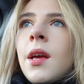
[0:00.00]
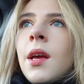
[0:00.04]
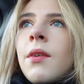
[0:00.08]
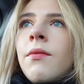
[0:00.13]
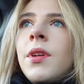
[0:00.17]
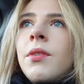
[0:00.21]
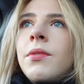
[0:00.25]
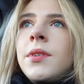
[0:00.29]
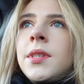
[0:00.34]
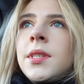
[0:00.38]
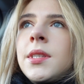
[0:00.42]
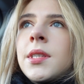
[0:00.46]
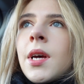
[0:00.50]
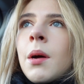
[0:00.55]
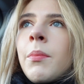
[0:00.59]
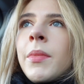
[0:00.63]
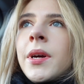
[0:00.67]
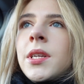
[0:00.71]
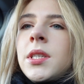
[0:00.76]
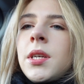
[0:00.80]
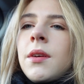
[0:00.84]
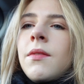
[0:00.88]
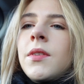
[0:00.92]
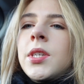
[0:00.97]
if there is some
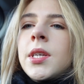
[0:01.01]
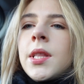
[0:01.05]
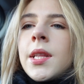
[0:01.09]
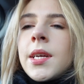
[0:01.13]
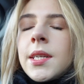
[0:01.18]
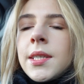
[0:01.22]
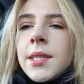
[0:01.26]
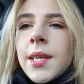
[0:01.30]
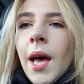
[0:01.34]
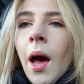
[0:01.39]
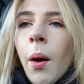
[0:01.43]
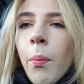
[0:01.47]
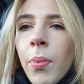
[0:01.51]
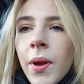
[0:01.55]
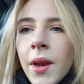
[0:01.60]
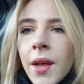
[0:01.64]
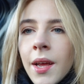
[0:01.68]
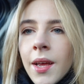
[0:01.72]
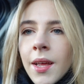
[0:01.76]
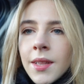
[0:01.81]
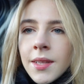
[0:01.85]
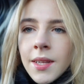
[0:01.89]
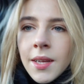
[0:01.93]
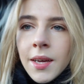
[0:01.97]
activity that is
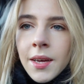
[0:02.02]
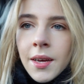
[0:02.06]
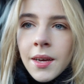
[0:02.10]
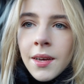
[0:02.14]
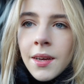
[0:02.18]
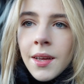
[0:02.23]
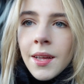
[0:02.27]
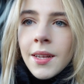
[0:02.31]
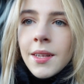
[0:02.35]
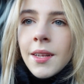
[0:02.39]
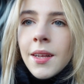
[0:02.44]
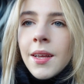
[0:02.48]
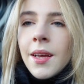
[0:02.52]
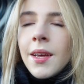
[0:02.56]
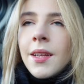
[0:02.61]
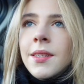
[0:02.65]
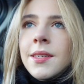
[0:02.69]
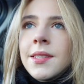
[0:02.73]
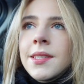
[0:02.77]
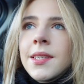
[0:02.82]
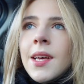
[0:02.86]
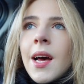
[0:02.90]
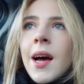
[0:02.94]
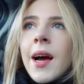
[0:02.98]
happening in
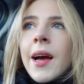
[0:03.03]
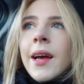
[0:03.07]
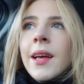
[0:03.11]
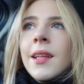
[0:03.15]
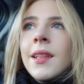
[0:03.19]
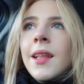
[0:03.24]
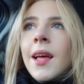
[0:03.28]
the sky.